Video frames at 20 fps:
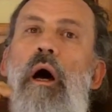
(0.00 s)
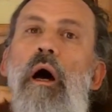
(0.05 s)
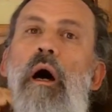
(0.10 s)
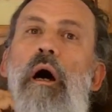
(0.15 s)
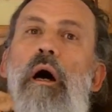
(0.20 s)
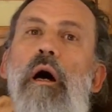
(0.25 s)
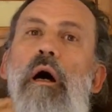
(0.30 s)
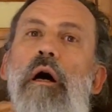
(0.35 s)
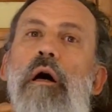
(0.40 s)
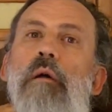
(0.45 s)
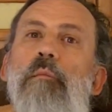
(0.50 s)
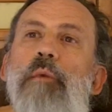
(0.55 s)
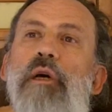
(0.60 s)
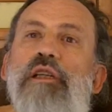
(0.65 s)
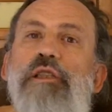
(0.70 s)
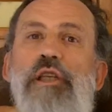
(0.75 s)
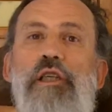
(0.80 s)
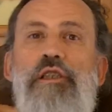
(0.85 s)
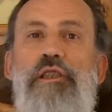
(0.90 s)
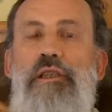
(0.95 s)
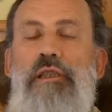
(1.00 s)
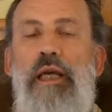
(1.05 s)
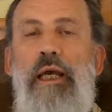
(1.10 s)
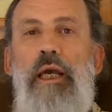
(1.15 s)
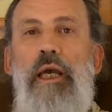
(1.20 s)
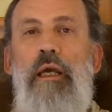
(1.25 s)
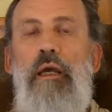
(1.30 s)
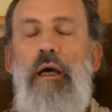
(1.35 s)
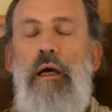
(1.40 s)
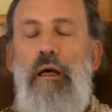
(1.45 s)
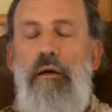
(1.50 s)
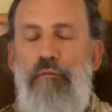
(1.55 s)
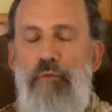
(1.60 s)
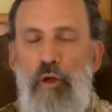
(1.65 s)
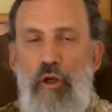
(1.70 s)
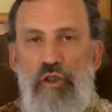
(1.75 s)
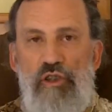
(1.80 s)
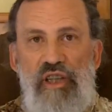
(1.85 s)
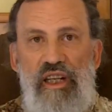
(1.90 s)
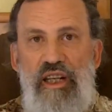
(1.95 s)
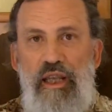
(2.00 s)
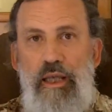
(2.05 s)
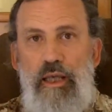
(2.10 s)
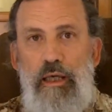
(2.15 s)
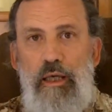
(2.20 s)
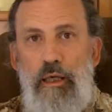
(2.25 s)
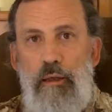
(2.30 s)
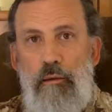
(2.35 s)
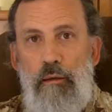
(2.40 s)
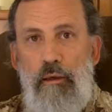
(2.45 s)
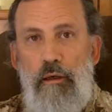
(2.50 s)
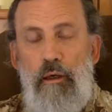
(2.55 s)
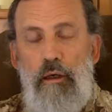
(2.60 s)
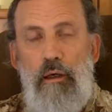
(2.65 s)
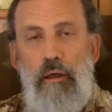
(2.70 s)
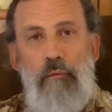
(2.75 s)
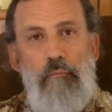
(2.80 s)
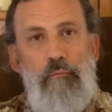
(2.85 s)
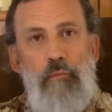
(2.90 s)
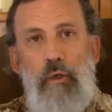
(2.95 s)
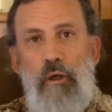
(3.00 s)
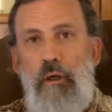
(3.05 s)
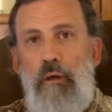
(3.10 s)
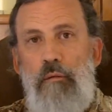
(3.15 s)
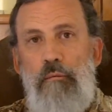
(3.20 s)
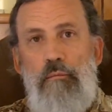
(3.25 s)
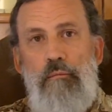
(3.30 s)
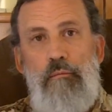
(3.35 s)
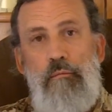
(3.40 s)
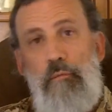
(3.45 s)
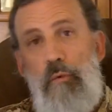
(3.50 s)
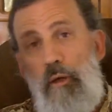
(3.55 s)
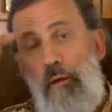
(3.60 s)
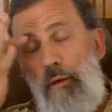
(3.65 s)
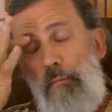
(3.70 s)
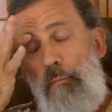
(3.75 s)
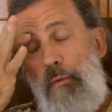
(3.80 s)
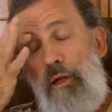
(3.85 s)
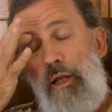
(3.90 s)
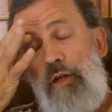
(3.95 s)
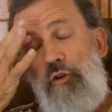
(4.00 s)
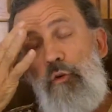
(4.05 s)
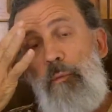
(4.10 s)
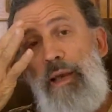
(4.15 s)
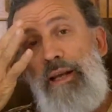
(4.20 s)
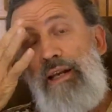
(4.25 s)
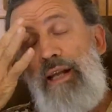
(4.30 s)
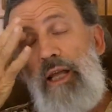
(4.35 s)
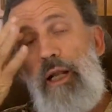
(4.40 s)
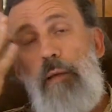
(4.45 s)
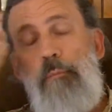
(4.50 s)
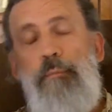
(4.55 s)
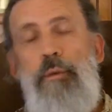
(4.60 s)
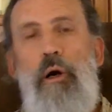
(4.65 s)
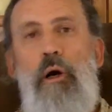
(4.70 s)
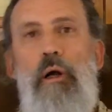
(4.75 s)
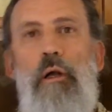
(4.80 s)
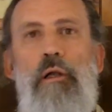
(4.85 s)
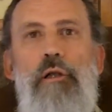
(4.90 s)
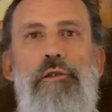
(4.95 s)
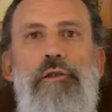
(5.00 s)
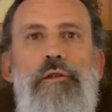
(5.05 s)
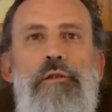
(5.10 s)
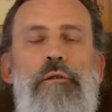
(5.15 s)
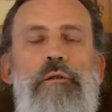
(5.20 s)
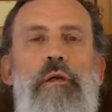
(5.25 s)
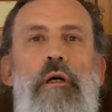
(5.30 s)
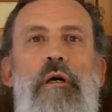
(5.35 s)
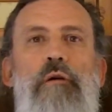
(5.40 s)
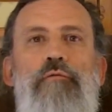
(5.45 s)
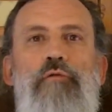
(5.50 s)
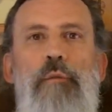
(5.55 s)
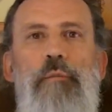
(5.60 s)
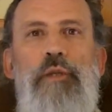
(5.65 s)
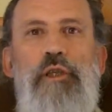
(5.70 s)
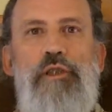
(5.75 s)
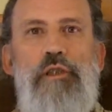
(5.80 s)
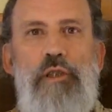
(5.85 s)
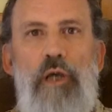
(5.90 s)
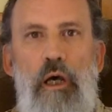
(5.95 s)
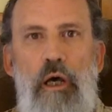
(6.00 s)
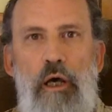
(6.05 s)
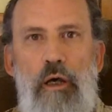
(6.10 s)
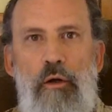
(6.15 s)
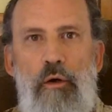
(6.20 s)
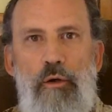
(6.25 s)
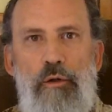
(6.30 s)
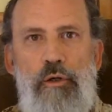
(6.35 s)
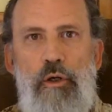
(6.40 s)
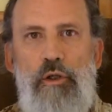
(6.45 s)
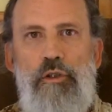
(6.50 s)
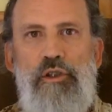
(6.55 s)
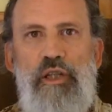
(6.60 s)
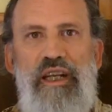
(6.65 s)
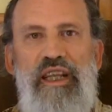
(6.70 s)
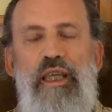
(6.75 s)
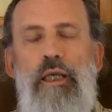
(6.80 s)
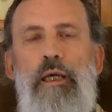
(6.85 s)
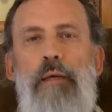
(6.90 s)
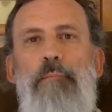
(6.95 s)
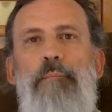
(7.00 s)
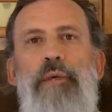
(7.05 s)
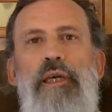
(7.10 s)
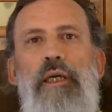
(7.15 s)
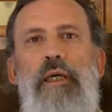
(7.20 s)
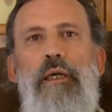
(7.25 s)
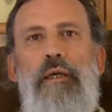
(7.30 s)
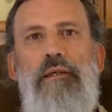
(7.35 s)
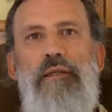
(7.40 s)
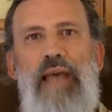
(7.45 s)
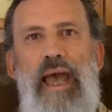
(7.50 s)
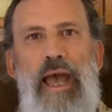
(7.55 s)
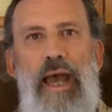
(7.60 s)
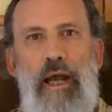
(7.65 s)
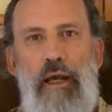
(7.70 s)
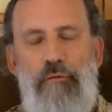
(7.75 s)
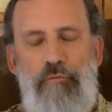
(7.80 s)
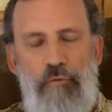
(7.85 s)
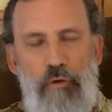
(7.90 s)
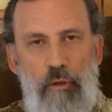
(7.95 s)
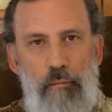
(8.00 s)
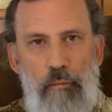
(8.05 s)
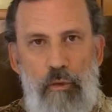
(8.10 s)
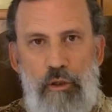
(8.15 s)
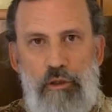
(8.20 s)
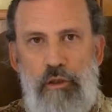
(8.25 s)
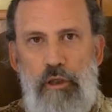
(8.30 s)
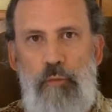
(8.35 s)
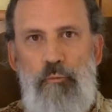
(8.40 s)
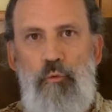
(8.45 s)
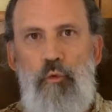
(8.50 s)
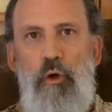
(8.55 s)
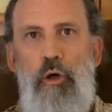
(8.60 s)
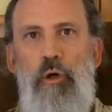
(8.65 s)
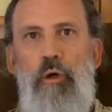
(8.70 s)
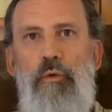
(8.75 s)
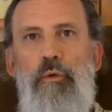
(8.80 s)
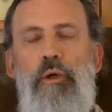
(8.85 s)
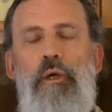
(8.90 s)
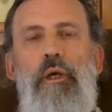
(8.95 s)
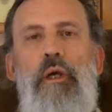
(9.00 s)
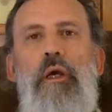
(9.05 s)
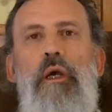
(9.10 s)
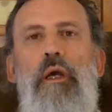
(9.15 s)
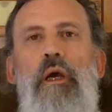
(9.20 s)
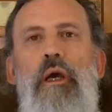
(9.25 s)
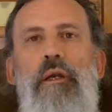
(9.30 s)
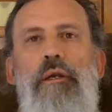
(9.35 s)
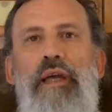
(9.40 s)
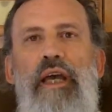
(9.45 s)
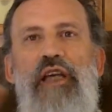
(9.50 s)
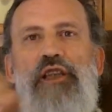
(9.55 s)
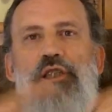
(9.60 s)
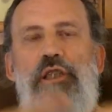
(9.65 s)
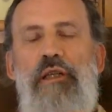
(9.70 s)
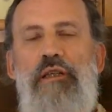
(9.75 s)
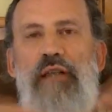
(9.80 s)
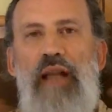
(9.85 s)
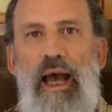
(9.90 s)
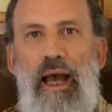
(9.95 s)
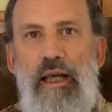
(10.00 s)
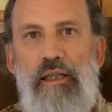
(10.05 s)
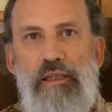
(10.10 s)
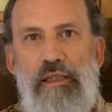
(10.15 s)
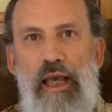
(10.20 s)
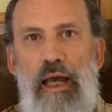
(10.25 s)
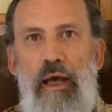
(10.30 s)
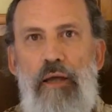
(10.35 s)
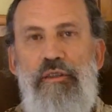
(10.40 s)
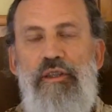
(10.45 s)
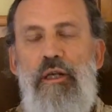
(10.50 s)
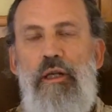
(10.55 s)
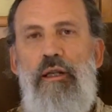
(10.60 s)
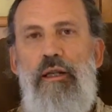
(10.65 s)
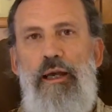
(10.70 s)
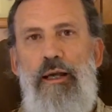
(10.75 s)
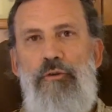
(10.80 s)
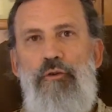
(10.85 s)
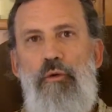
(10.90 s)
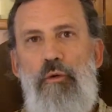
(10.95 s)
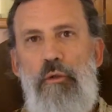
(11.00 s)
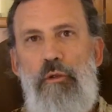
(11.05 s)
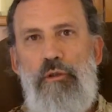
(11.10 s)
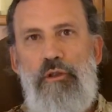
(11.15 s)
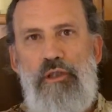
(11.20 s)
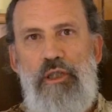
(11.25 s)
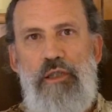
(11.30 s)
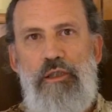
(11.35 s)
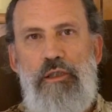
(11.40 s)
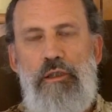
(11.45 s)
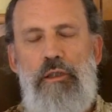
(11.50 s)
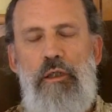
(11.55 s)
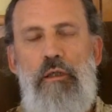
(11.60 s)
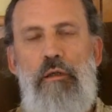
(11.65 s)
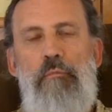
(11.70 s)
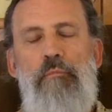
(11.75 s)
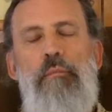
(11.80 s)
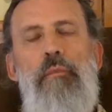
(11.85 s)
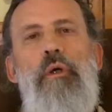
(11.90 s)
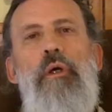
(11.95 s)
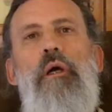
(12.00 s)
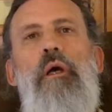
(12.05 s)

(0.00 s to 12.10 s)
Uh, but just say uh, there's an e um, uh, electromagnetic pulse uh, from the sun, or there's an E M P attack from uh, some rogue nation, knocks out the electrical system